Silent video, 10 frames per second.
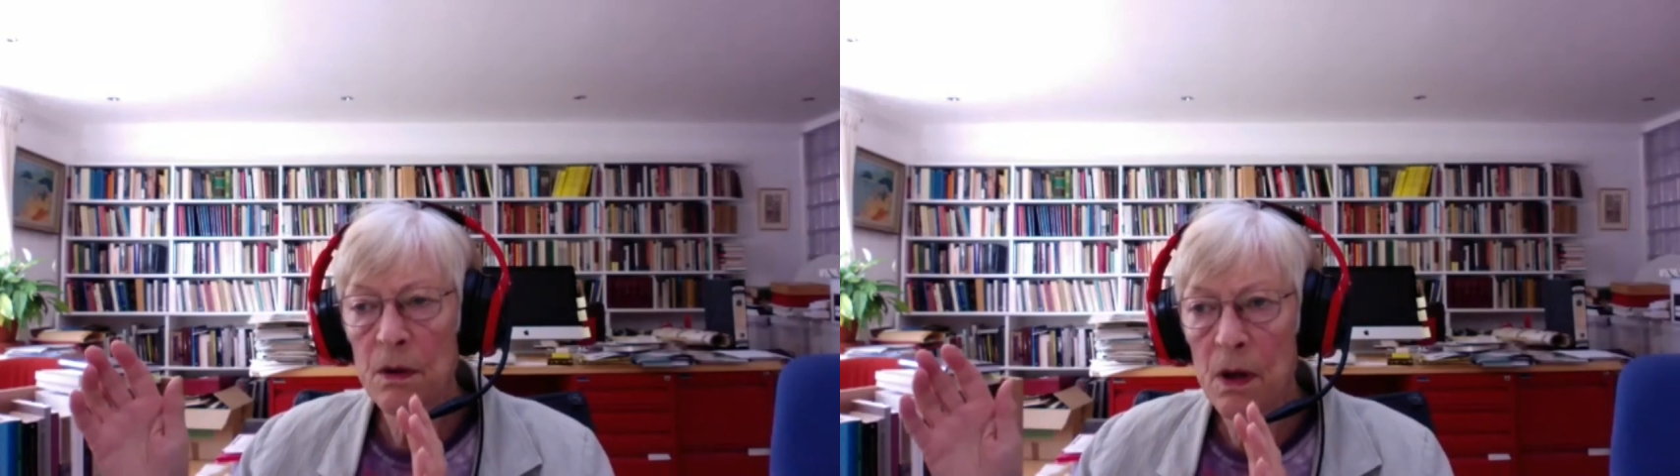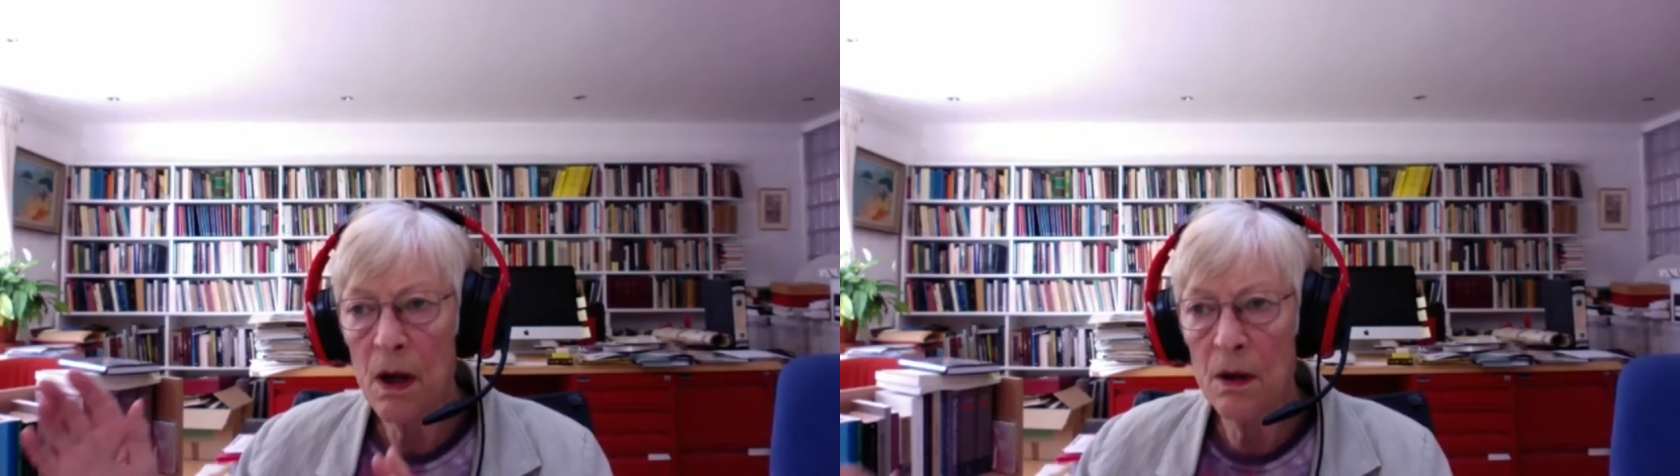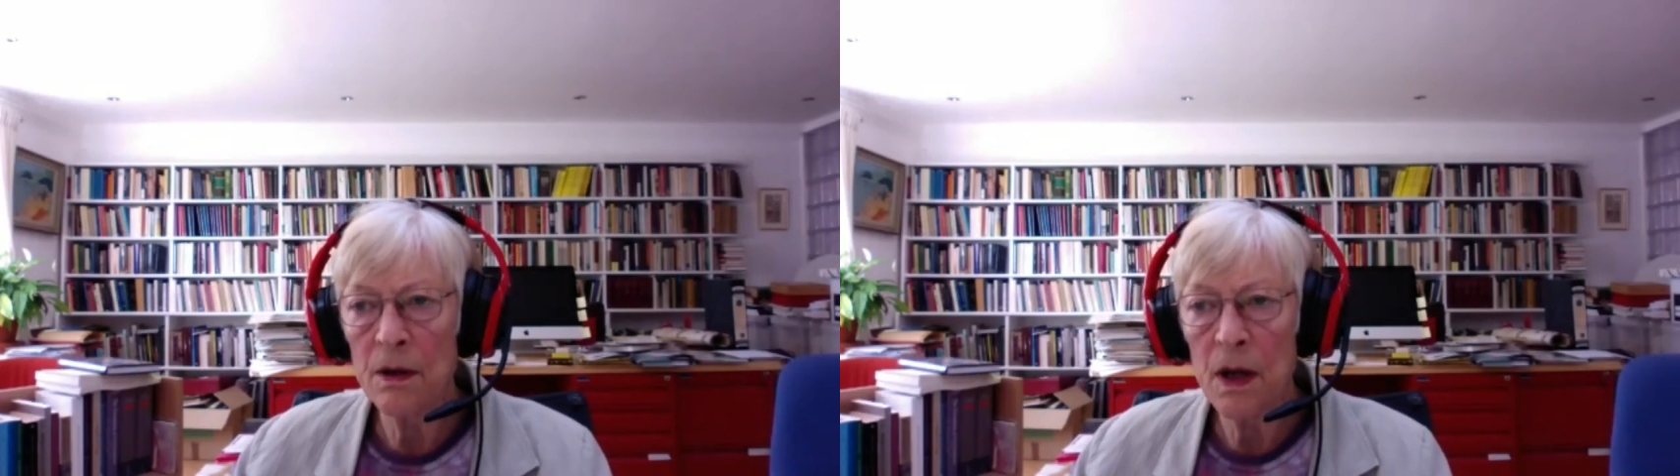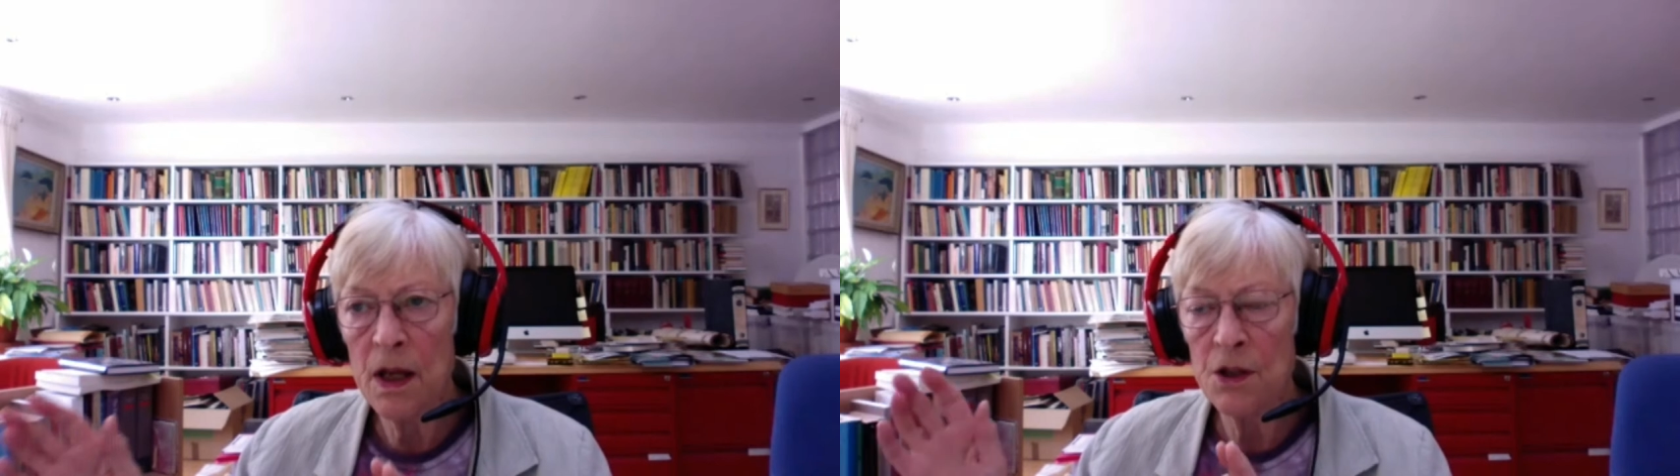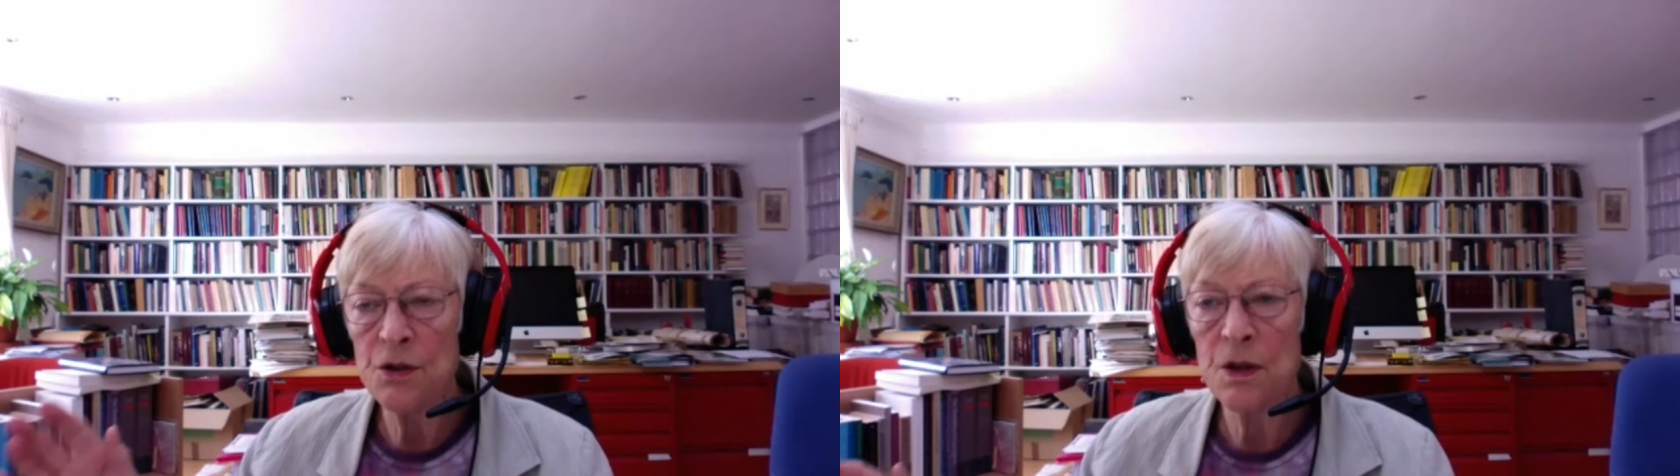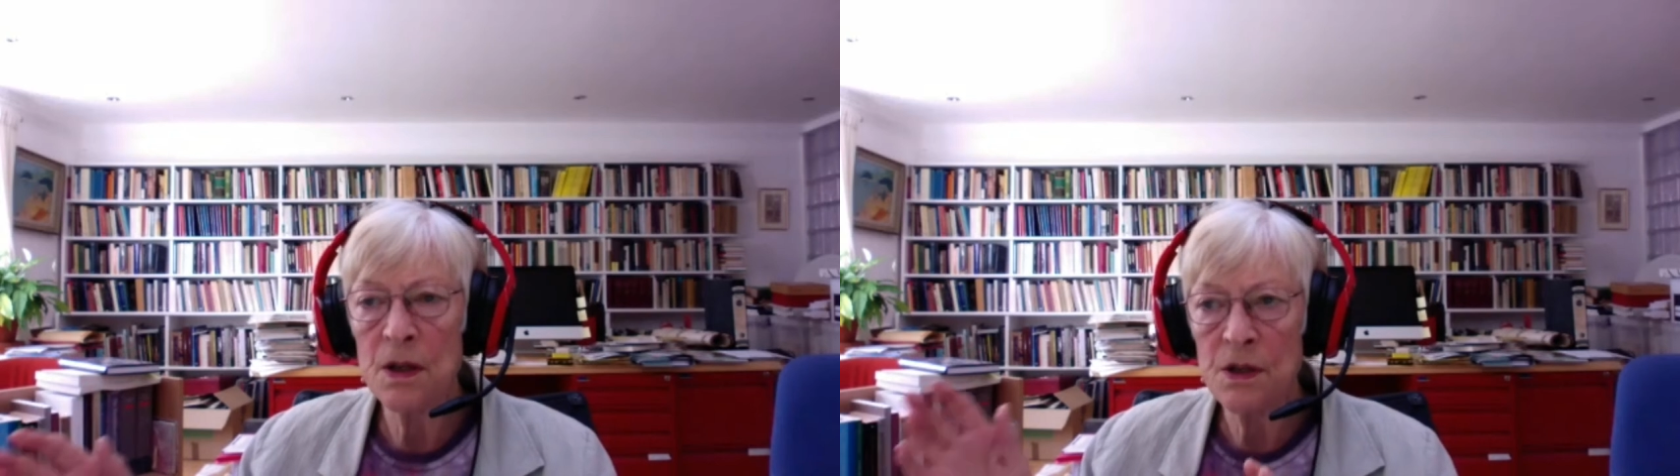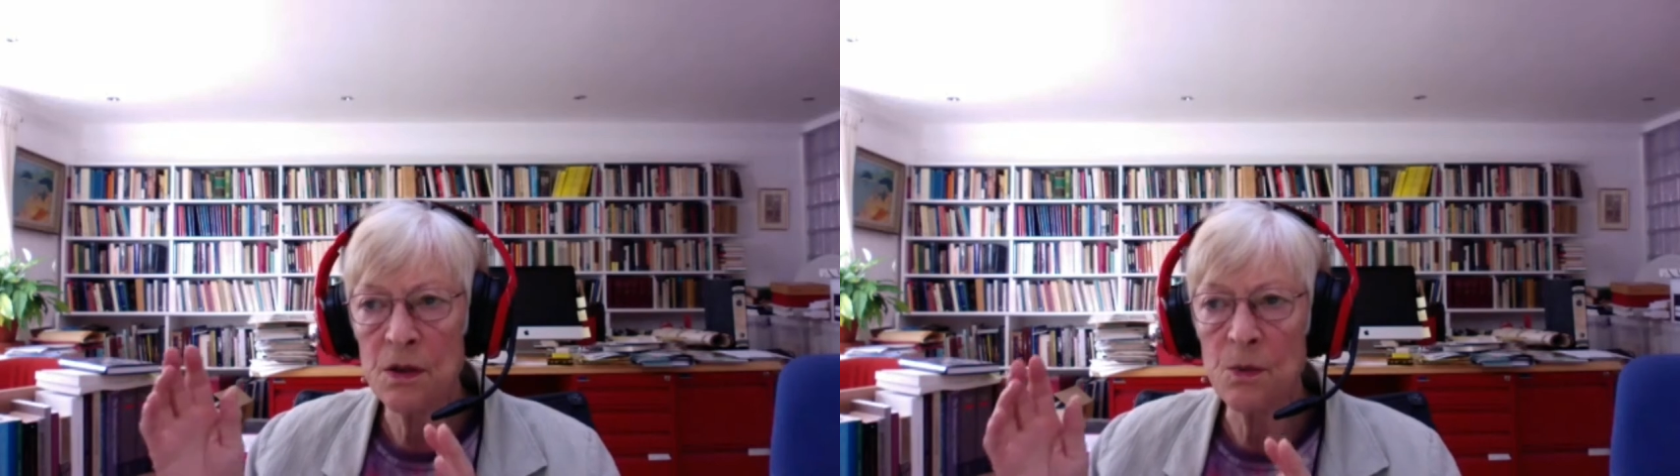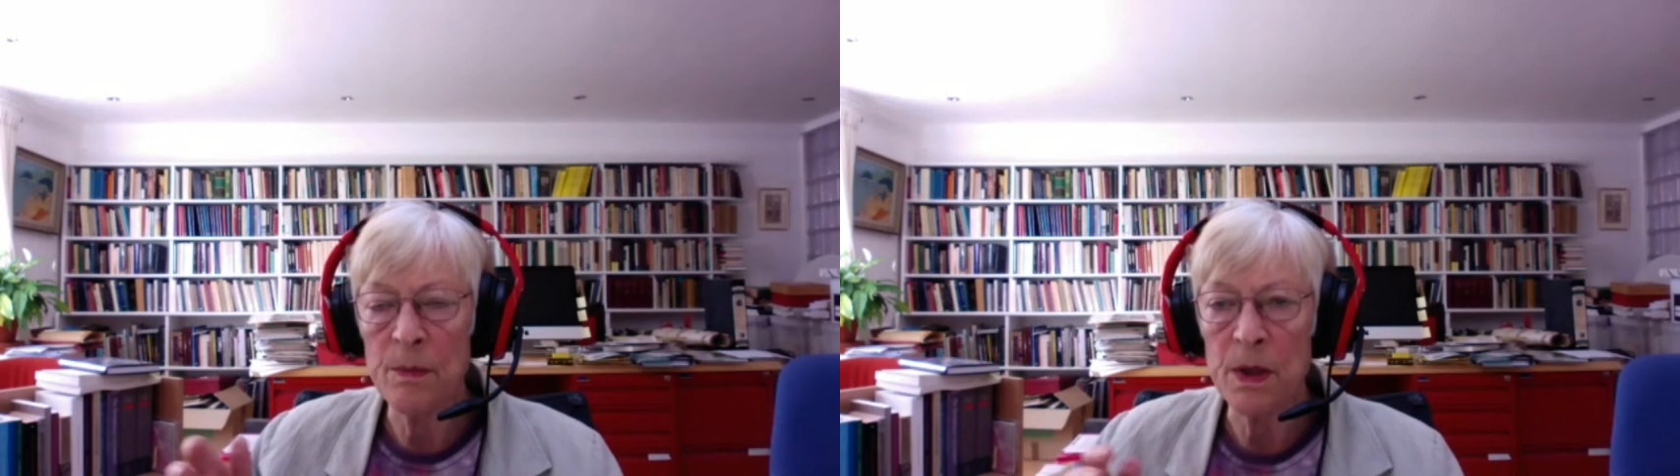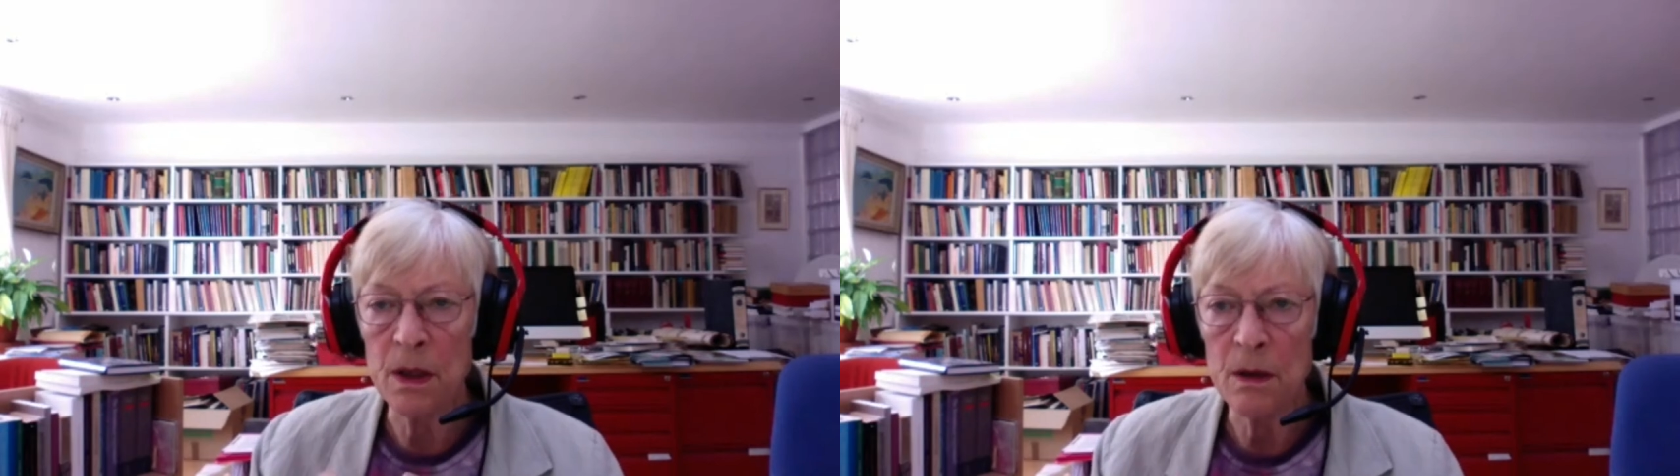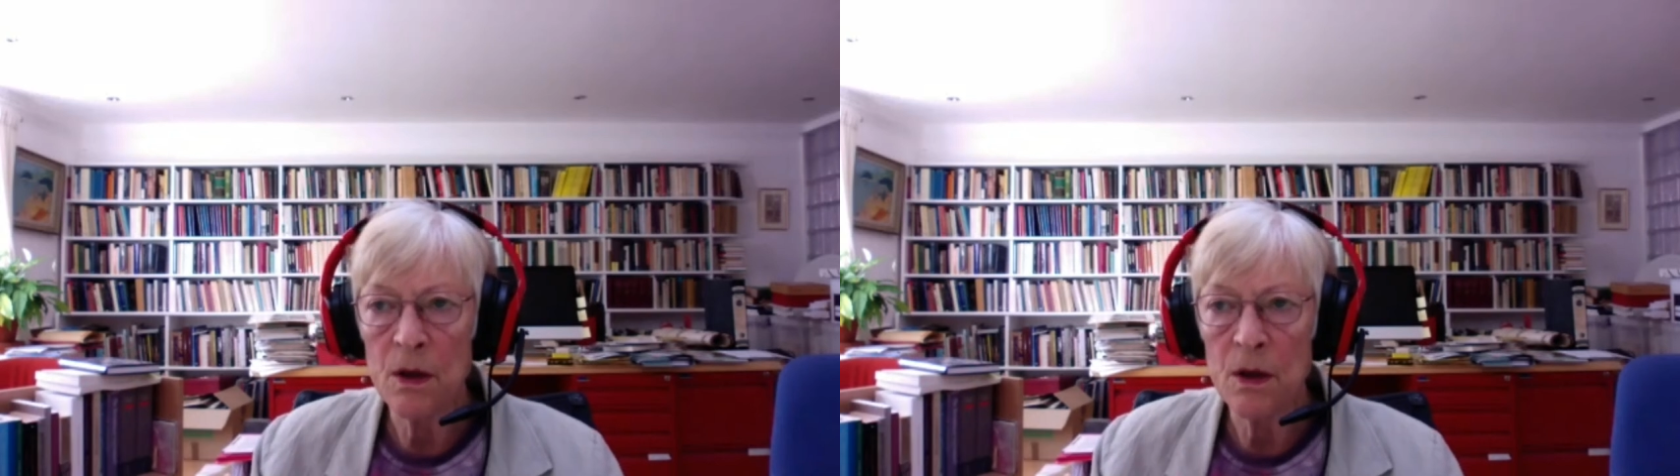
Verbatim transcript: uneducated women